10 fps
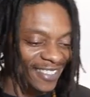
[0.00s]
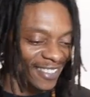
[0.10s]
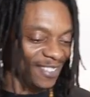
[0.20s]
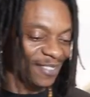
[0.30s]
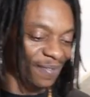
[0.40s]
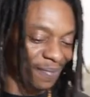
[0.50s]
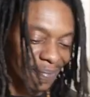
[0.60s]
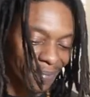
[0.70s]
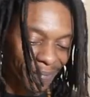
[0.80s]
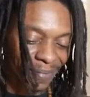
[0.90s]

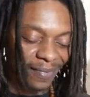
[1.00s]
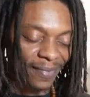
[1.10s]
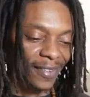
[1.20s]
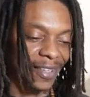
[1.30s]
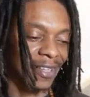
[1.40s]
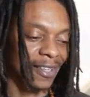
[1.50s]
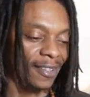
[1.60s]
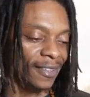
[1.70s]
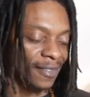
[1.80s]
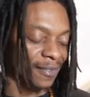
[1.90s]

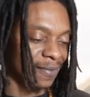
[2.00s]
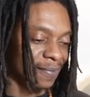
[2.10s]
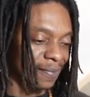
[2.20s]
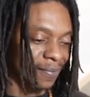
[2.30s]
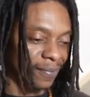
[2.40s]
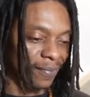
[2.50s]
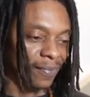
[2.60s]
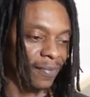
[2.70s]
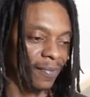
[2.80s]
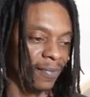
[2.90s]

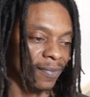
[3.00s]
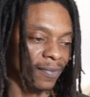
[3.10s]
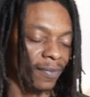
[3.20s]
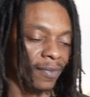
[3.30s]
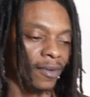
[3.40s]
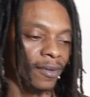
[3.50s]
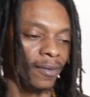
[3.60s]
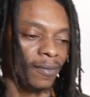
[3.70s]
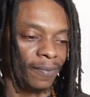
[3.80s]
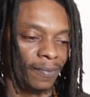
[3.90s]

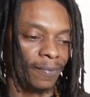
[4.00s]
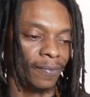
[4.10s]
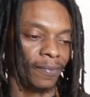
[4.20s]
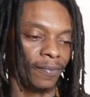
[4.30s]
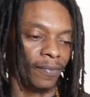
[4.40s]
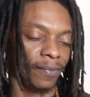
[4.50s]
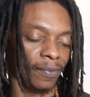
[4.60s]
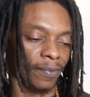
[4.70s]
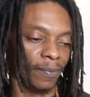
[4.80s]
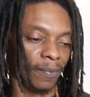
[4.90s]

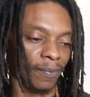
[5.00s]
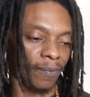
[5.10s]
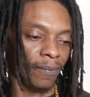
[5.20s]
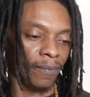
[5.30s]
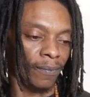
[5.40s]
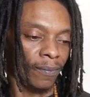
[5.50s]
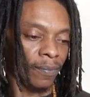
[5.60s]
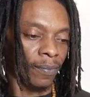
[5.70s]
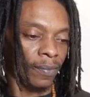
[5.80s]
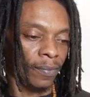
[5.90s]

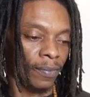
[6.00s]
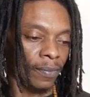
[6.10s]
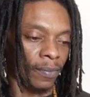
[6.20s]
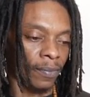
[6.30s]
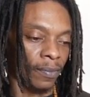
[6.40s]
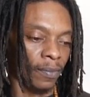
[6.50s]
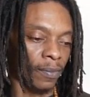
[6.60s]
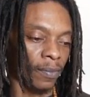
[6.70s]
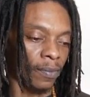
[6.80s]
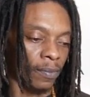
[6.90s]

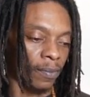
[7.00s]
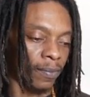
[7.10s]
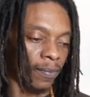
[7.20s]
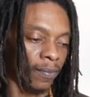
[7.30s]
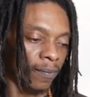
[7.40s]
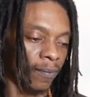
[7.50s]
The person shown says nothing.